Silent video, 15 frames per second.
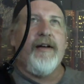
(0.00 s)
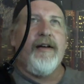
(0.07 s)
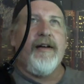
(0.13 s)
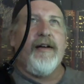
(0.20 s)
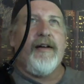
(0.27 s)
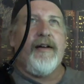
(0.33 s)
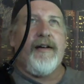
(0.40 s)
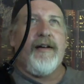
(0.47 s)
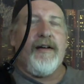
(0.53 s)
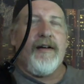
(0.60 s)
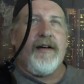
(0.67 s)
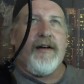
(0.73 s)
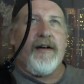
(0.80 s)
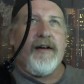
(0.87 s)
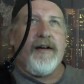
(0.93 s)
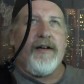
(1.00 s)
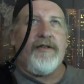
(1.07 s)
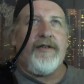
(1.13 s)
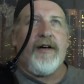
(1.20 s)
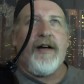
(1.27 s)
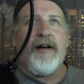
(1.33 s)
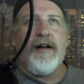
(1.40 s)
And then I
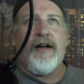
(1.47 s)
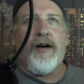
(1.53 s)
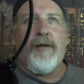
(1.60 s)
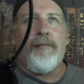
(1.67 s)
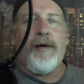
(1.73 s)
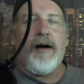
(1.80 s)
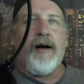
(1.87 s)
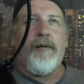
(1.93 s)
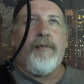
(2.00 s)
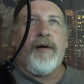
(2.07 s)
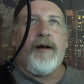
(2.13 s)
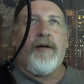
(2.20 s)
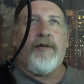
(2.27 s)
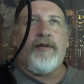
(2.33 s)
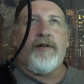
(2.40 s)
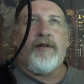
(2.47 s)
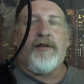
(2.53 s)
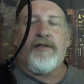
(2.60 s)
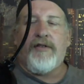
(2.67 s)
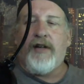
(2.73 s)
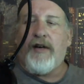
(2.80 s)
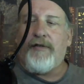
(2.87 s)
tried to help out, but I was a little
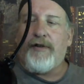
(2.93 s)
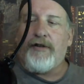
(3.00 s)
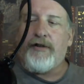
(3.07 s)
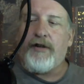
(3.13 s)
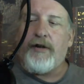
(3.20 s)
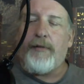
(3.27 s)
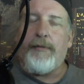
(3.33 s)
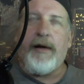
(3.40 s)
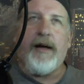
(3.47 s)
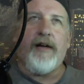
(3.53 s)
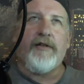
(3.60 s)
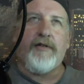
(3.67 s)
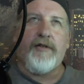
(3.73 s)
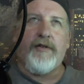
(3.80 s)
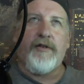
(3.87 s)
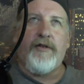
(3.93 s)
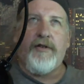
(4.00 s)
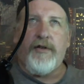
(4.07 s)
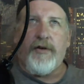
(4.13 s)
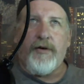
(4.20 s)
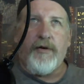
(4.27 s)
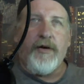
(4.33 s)
selfish little bastard
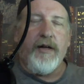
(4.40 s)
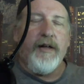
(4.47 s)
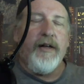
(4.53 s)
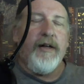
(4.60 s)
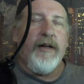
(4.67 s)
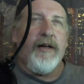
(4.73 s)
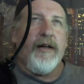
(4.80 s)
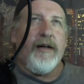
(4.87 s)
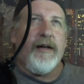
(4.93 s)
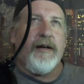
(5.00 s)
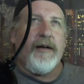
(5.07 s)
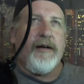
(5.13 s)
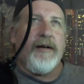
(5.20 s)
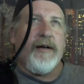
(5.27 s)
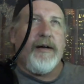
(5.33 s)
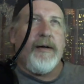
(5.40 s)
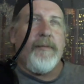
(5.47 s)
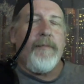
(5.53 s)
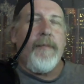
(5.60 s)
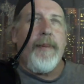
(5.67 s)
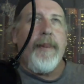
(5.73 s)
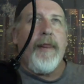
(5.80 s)
too. And
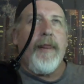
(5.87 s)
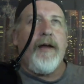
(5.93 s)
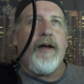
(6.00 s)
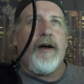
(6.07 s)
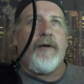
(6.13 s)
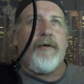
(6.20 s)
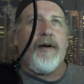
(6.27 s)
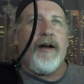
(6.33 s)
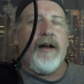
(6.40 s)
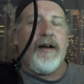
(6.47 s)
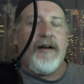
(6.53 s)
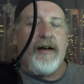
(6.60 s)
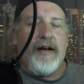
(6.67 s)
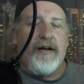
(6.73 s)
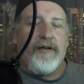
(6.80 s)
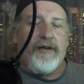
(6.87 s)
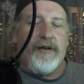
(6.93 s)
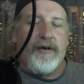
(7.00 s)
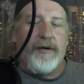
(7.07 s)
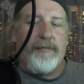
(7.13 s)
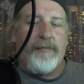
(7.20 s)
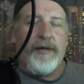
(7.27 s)
I ran down to
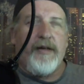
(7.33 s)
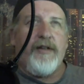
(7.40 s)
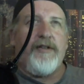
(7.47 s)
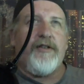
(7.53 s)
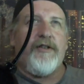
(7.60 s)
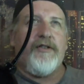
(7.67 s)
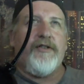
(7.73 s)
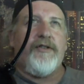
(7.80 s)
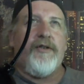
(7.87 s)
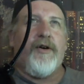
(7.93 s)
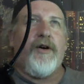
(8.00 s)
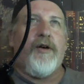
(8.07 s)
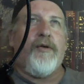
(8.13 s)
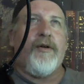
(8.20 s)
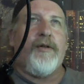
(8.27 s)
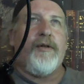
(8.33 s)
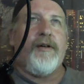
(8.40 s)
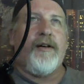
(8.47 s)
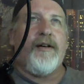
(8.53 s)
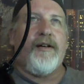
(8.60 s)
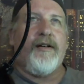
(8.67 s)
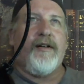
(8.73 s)
the Peaches store with
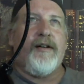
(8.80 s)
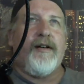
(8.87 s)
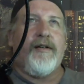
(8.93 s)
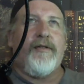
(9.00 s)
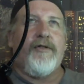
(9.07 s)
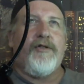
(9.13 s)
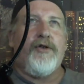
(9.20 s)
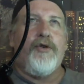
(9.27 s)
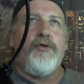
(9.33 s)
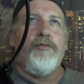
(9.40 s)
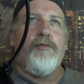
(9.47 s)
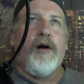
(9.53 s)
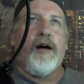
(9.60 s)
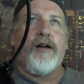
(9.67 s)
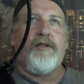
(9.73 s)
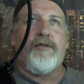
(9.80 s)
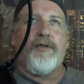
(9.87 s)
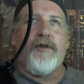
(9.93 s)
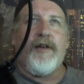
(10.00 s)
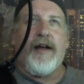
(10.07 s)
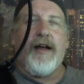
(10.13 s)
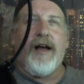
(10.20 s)
like $2
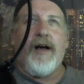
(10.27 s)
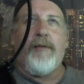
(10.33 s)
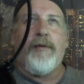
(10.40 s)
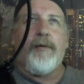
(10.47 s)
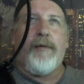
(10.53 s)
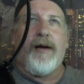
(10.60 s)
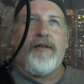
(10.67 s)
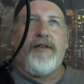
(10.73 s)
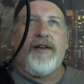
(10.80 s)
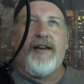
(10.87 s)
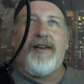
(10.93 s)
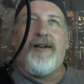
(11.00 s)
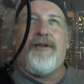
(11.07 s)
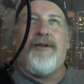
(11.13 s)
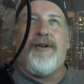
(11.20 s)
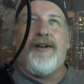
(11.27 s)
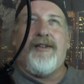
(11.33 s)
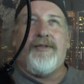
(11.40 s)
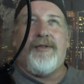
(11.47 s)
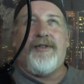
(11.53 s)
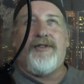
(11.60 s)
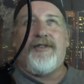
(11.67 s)
for the album, I think it
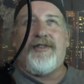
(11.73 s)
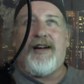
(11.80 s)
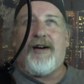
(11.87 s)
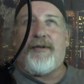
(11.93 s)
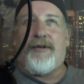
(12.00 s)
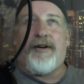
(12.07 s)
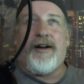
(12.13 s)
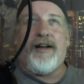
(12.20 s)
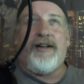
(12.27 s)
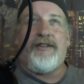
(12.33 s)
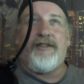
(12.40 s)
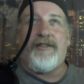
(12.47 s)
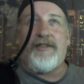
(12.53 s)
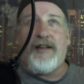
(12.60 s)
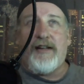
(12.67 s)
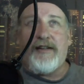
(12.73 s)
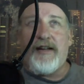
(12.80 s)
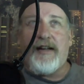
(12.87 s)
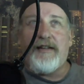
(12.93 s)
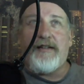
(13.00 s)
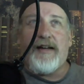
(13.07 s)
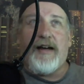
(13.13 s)
was, which was outrageous at
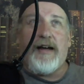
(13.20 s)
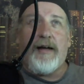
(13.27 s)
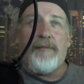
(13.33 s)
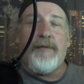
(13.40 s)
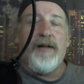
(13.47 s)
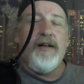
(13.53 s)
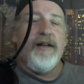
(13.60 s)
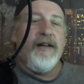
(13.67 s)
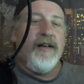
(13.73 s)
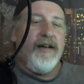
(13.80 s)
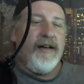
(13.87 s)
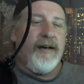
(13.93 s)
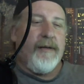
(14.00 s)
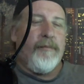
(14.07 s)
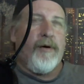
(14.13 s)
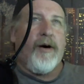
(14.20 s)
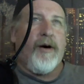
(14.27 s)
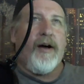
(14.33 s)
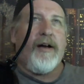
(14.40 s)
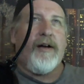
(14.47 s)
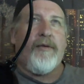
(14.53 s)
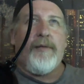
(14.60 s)
that time. And I
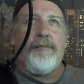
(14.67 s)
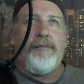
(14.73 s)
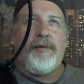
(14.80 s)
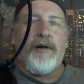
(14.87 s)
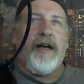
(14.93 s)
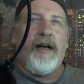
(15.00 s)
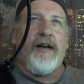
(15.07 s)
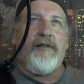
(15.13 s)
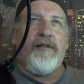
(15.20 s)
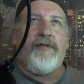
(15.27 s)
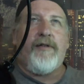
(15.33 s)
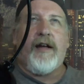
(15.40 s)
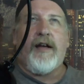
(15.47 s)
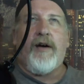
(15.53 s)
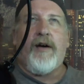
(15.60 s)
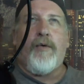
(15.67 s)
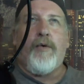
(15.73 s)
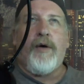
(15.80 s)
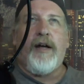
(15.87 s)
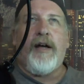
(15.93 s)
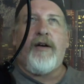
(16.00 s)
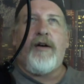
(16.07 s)
bought it, and we played it for like a
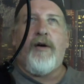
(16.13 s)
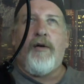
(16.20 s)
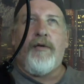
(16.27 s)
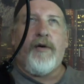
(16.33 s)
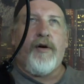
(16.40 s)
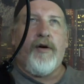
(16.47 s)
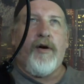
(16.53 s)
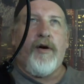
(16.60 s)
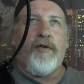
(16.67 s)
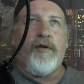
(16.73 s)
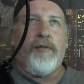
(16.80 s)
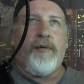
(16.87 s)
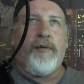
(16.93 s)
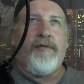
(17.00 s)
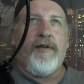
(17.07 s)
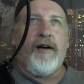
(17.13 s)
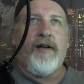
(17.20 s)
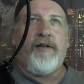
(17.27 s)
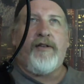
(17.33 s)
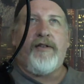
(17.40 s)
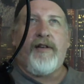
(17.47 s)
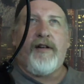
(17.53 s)
week over and over. And my
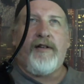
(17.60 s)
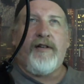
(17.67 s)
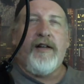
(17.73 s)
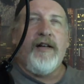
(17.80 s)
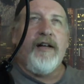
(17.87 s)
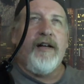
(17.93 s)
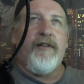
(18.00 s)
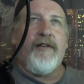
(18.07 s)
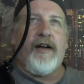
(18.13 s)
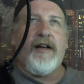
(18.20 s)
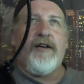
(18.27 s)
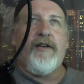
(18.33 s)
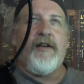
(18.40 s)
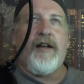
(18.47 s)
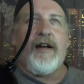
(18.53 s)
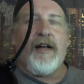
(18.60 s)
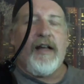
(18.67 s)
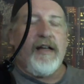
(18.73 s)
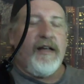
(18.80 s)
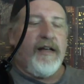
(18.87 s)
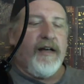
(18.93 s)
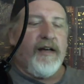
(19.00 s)
father says, if I hear that
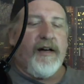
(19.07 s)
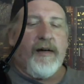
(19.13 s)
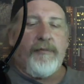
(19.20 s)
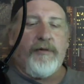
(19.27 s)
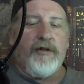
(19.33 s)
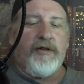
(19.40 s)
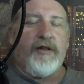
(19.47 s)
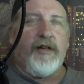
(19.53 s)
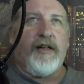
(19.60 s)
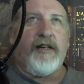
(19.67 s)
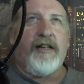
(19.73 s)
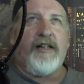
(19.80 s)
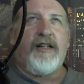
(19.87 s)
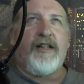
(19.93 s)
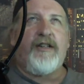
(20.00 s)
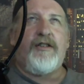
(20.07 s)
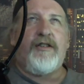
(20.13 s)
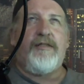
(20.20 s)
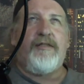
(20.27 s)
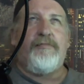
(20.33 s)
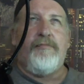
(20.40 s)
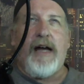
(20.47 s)
again, I'm just going to
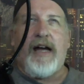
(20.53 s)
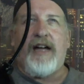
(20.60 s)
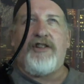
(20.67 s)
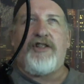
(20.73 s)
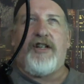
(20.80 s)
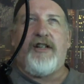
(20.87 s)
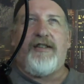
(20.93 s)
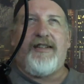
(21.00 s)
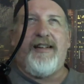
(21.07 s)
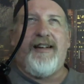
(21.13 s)
smash it.